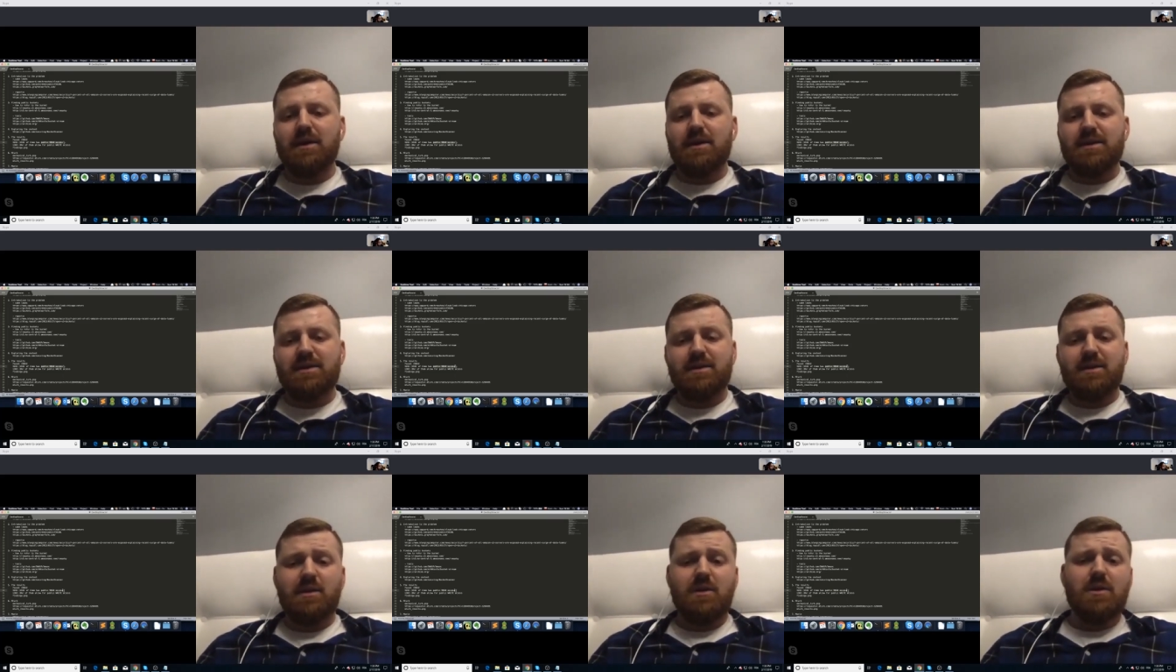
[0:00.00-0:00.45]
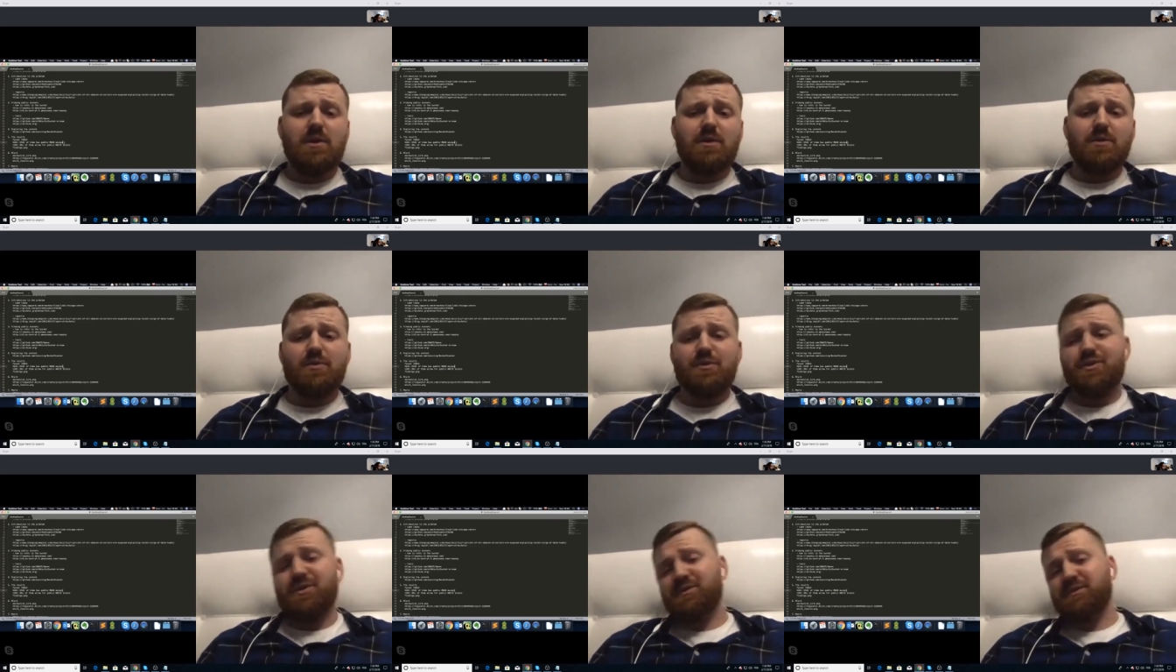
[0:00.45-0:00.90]

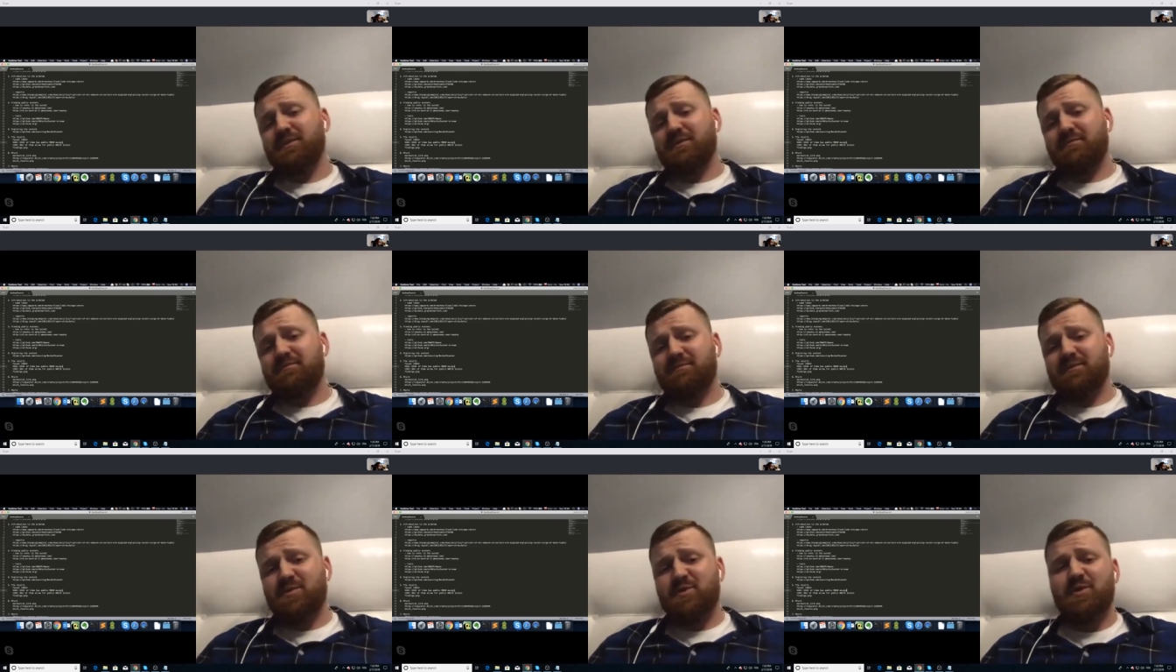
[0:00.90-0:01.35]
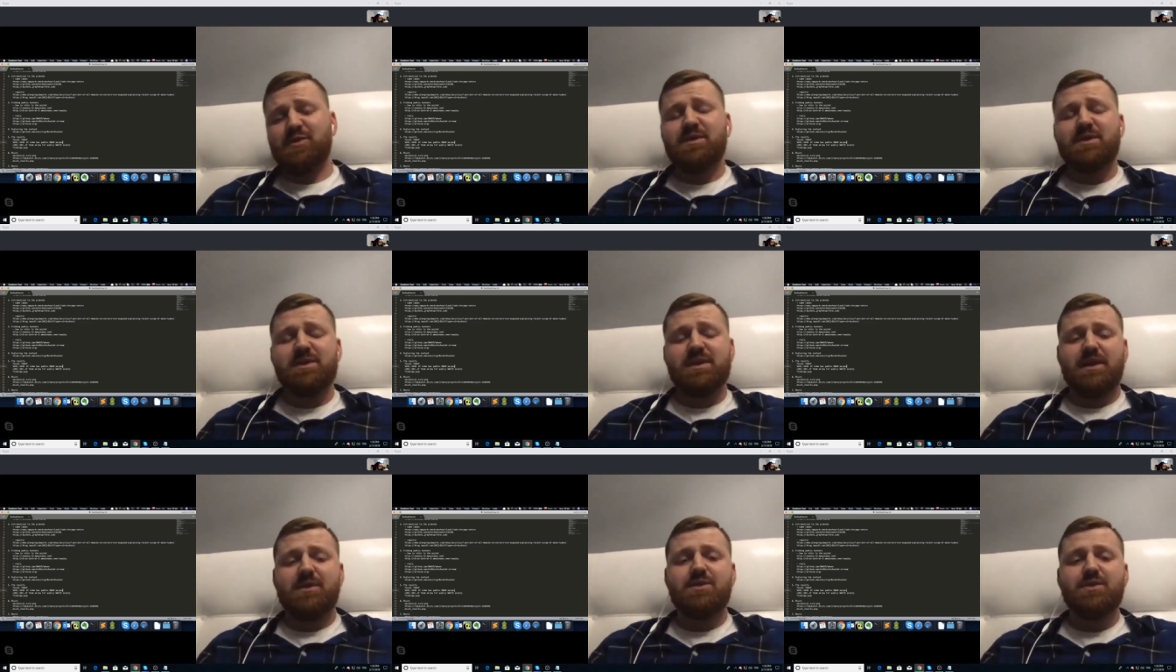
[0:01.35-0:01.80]
So should
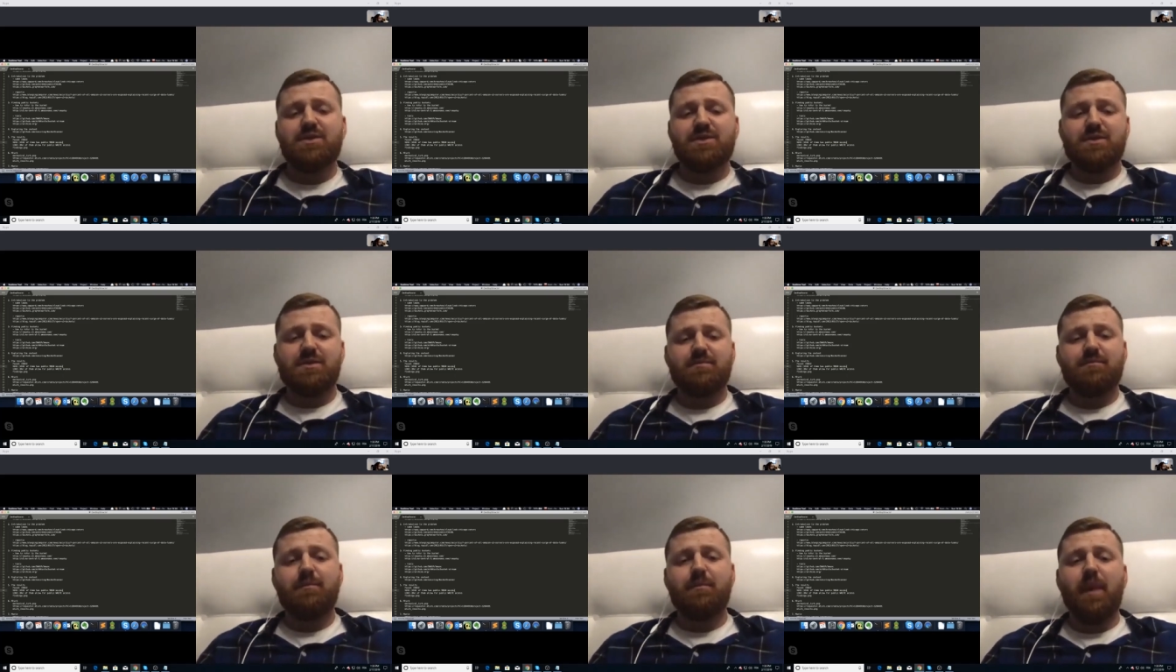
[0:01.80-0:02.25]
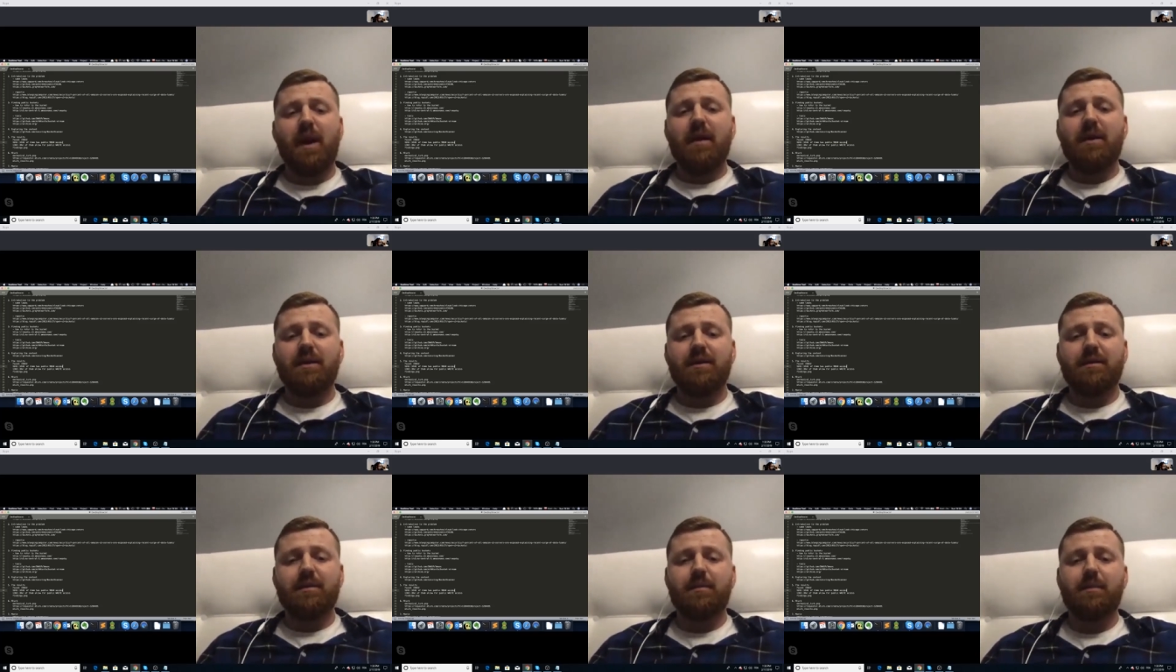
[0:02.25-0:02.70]
such
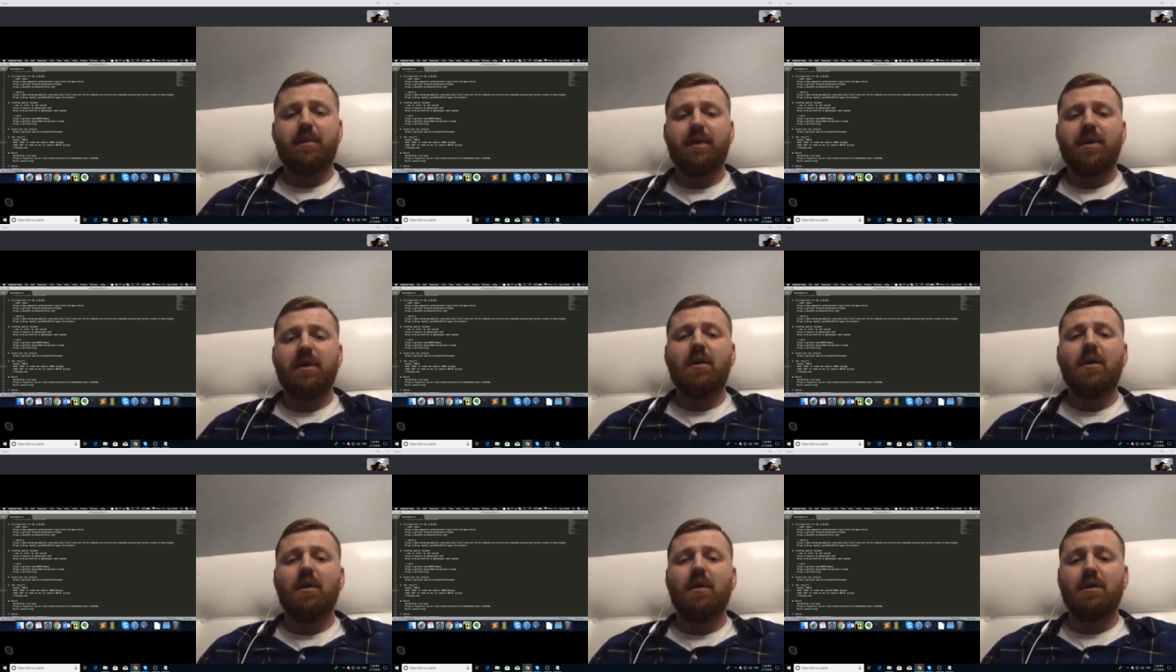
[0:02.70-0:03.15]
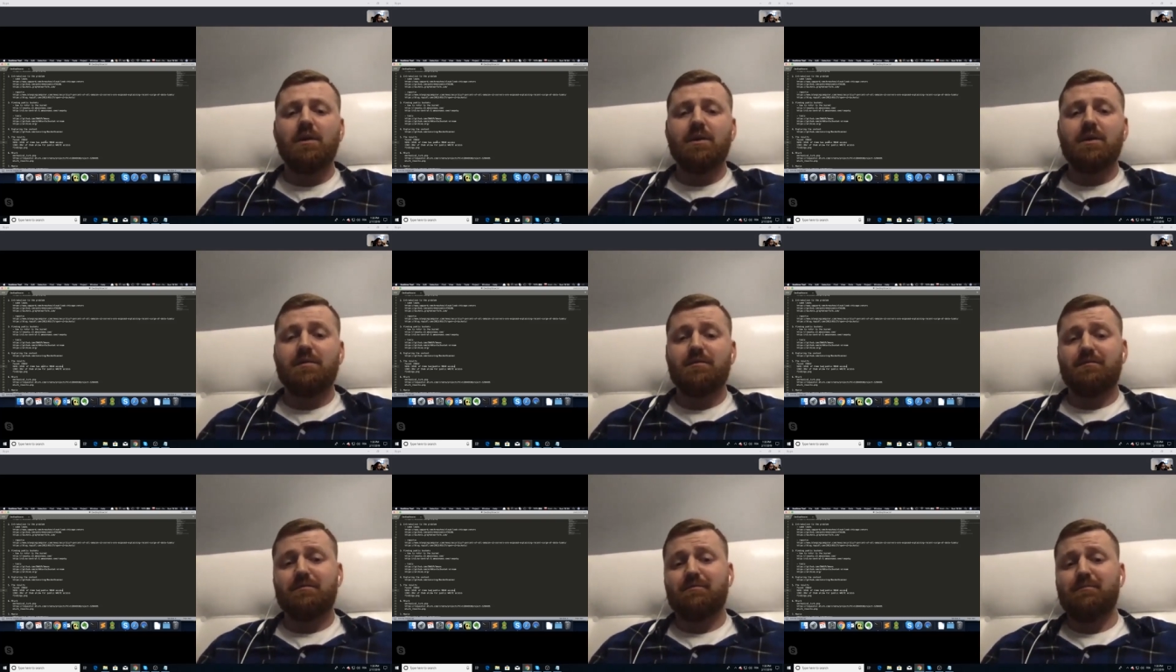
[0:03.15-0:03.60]
bucket be called